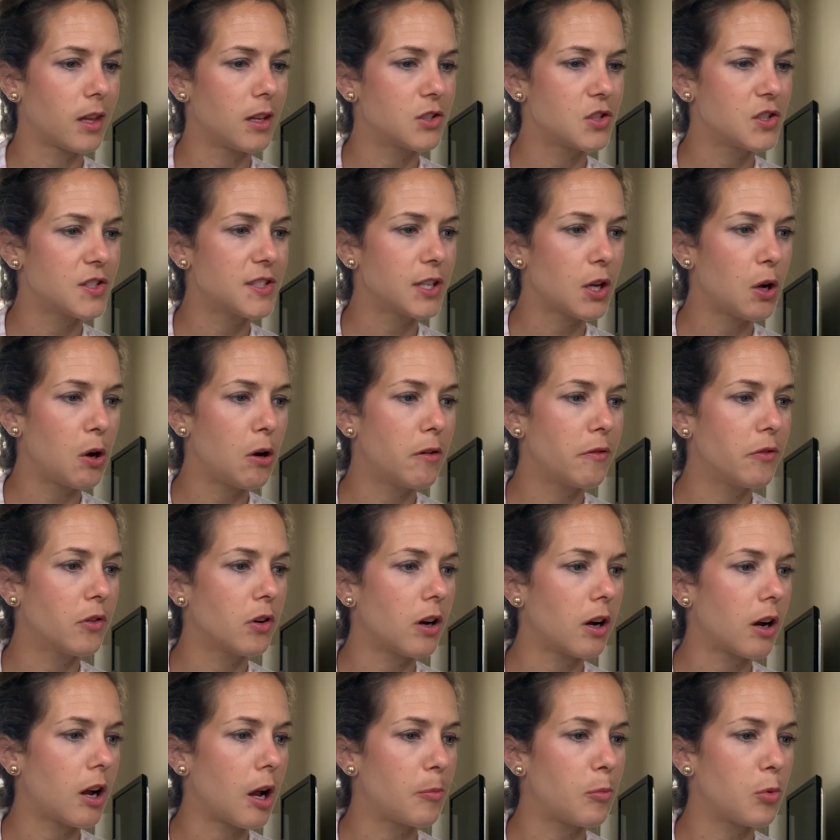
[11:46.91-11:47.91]
just go over
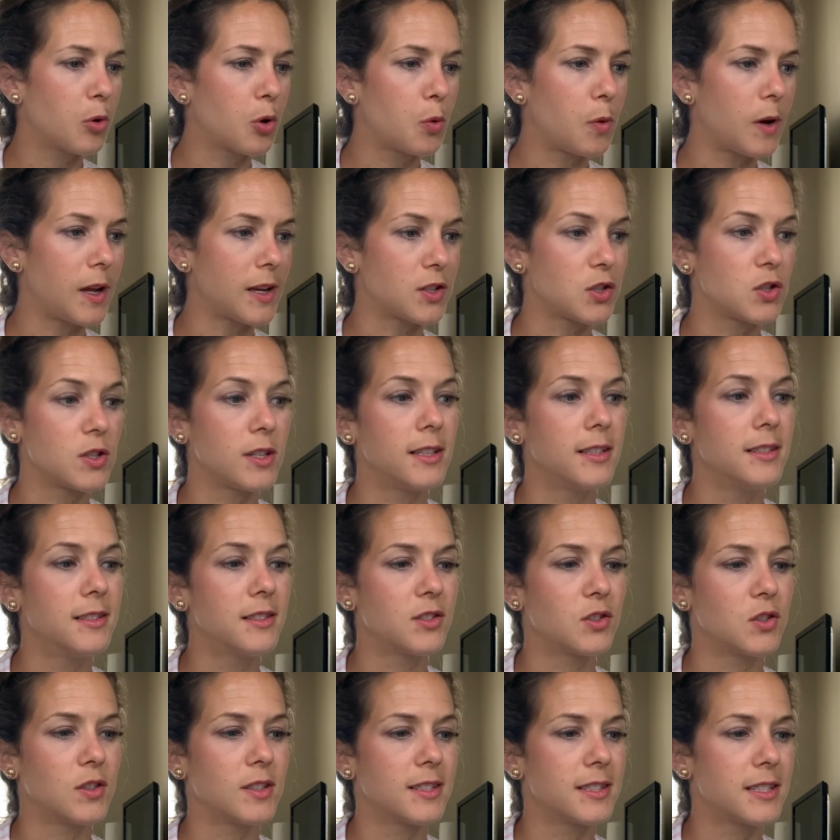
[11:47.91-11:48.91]
a couple
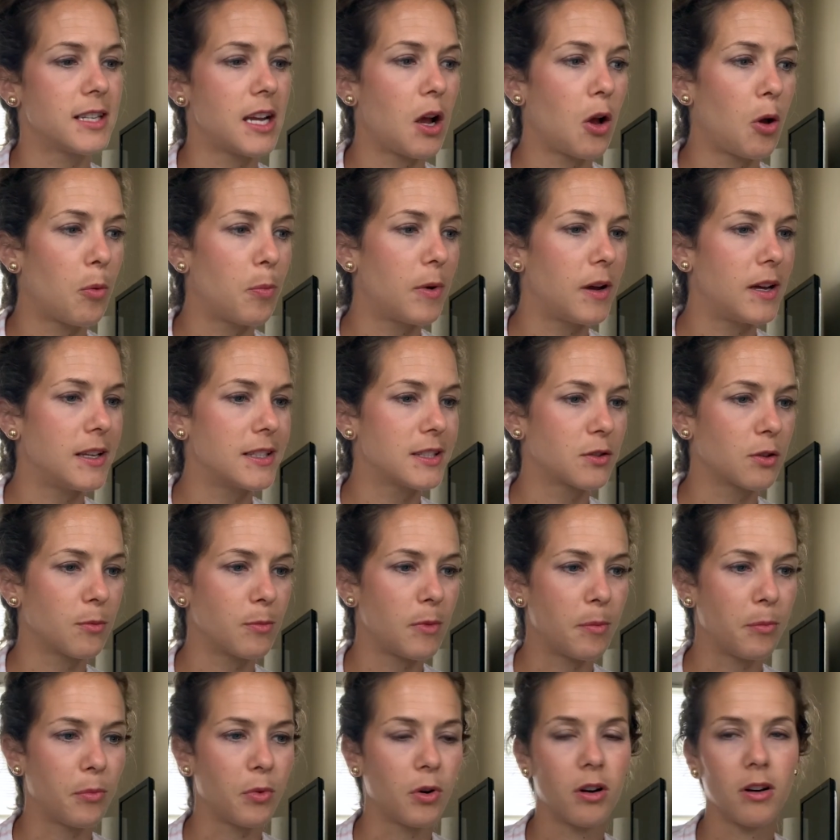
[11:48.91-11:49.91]
questions just to help us
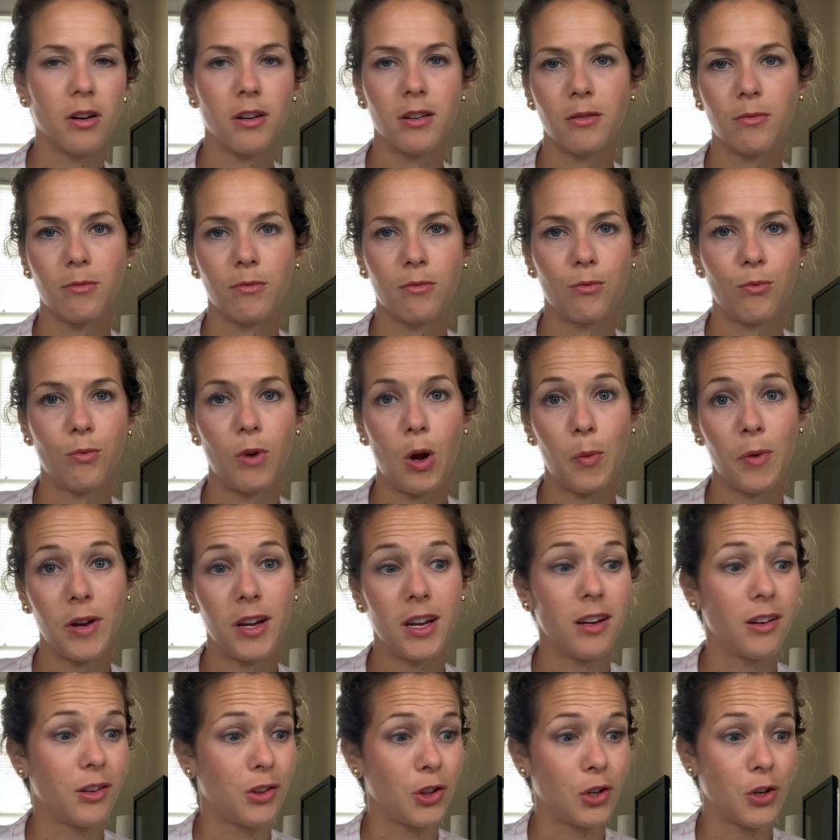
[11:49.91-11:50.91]
remember what
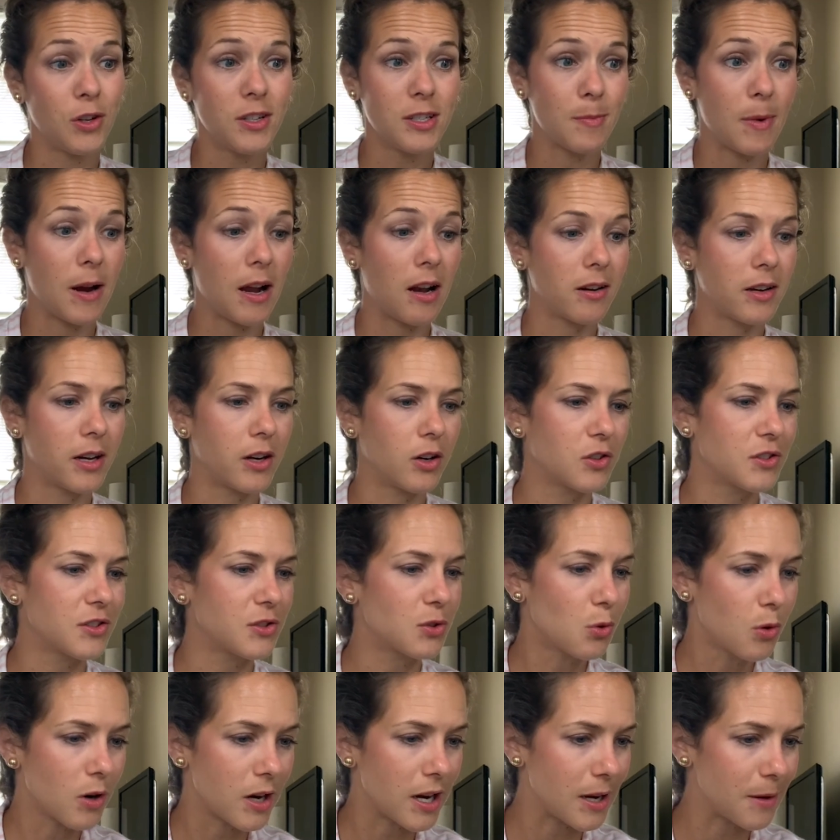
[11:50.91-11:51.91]
we learned about in our
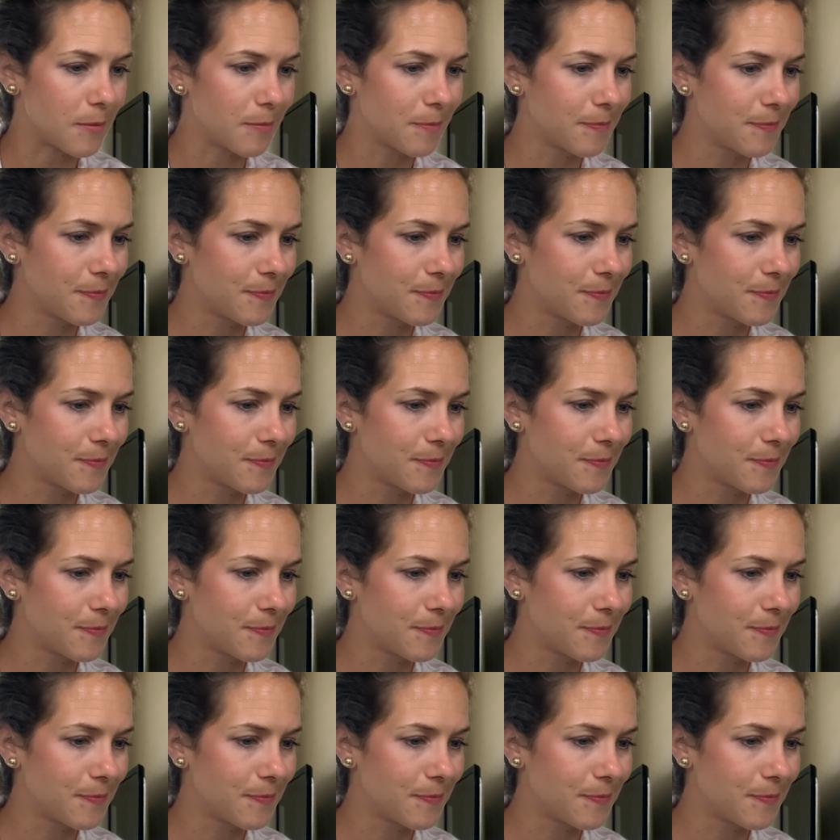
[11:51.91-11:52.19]
story.